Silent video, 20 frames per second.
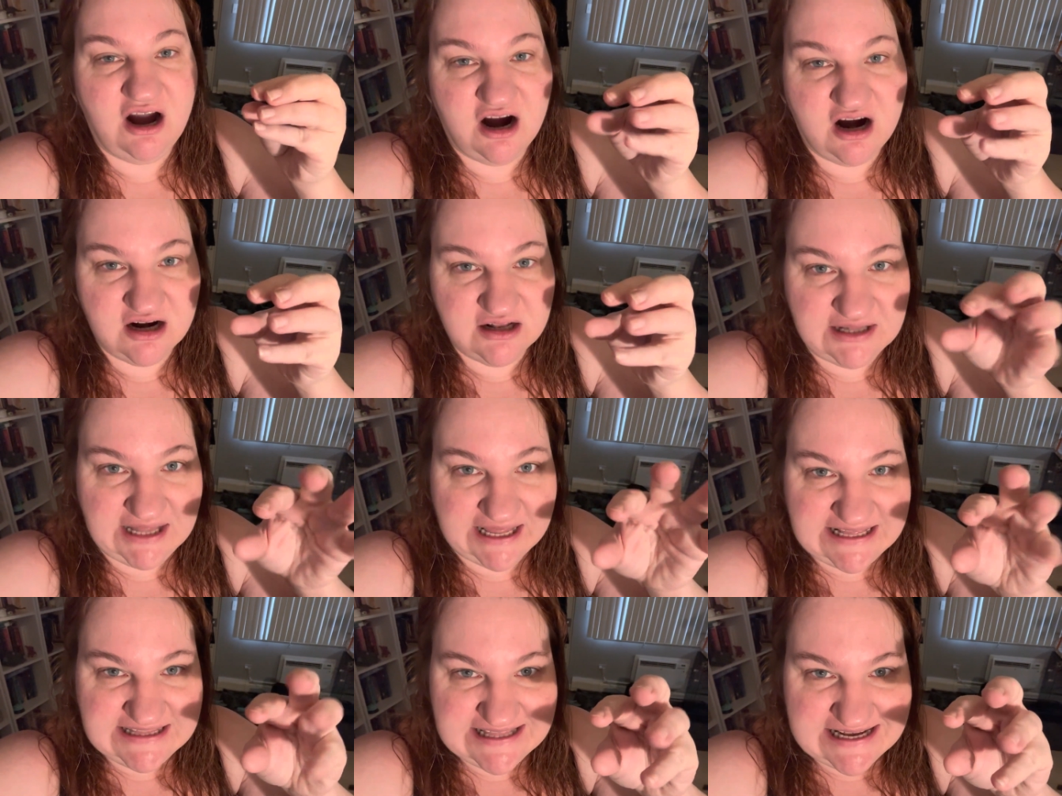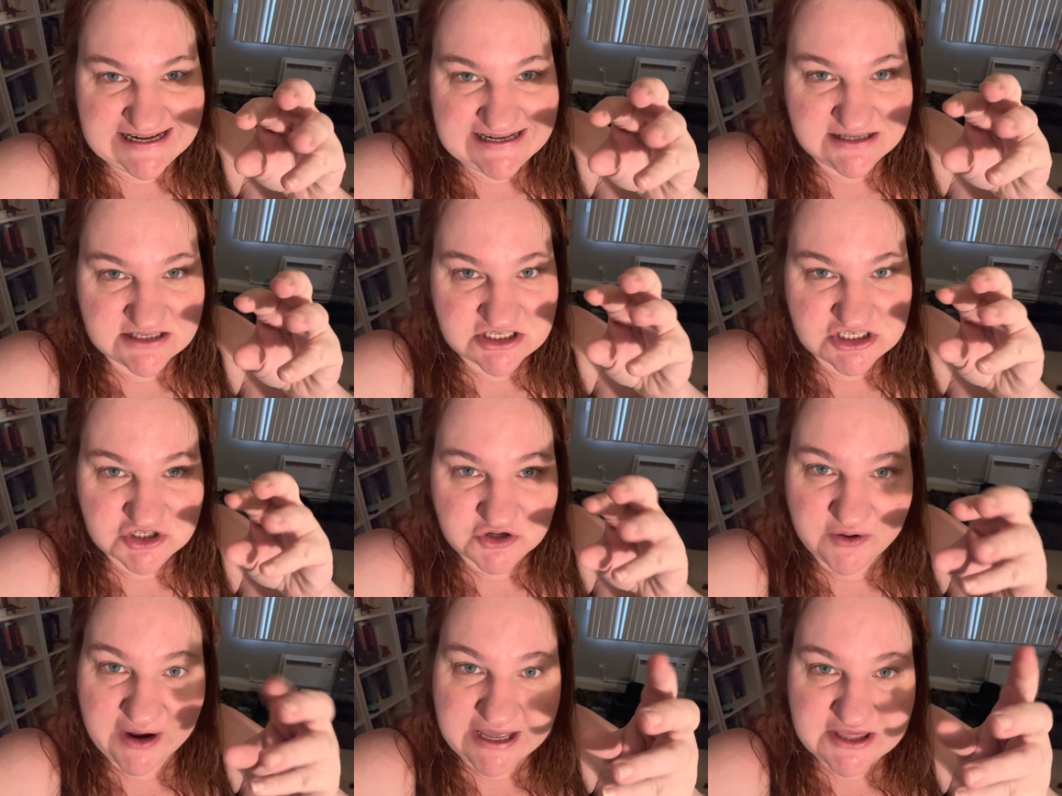are like that
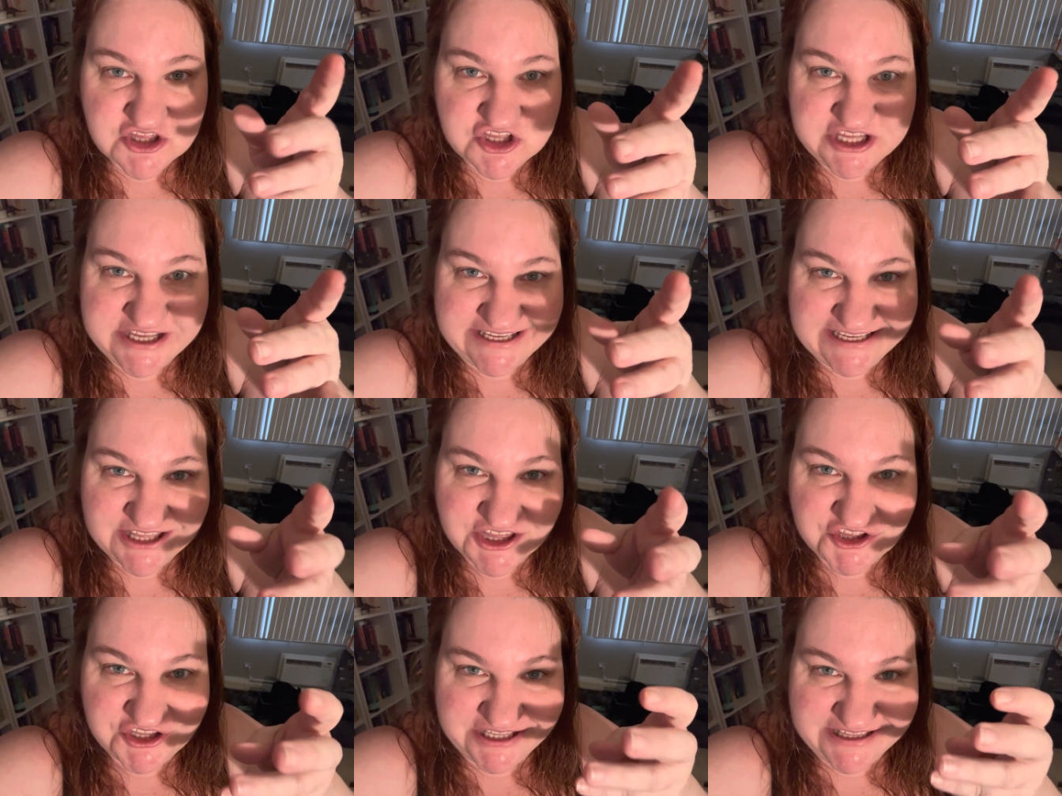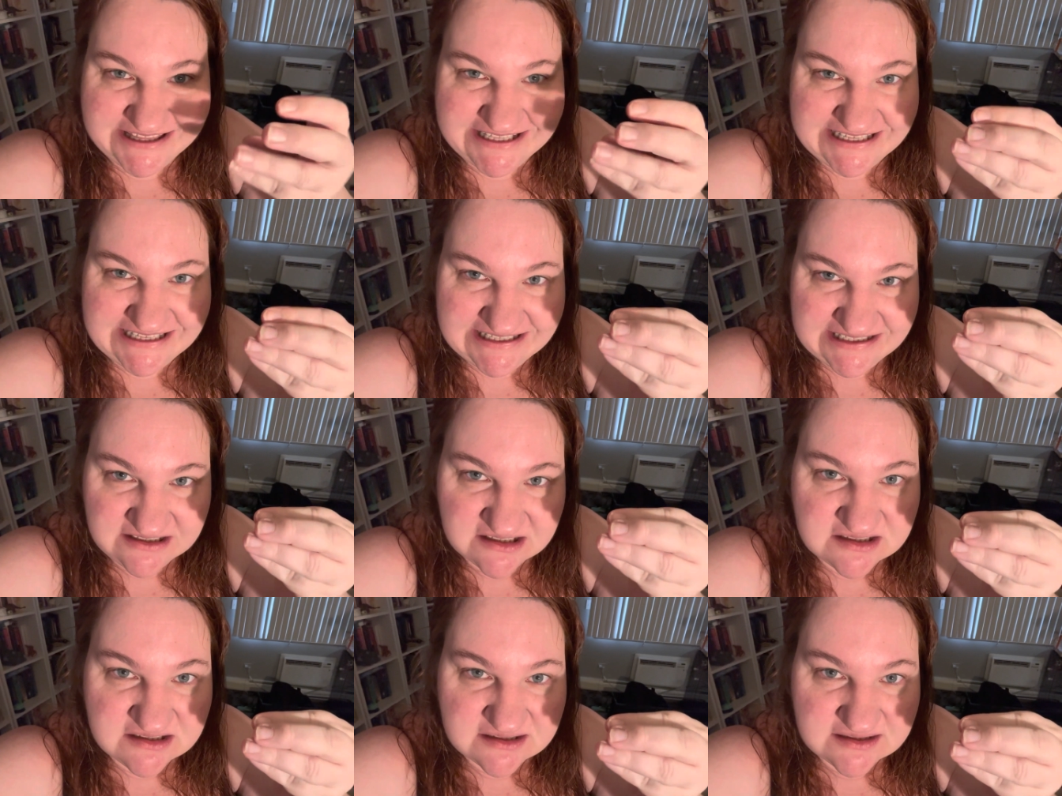scratchy, itchy thing,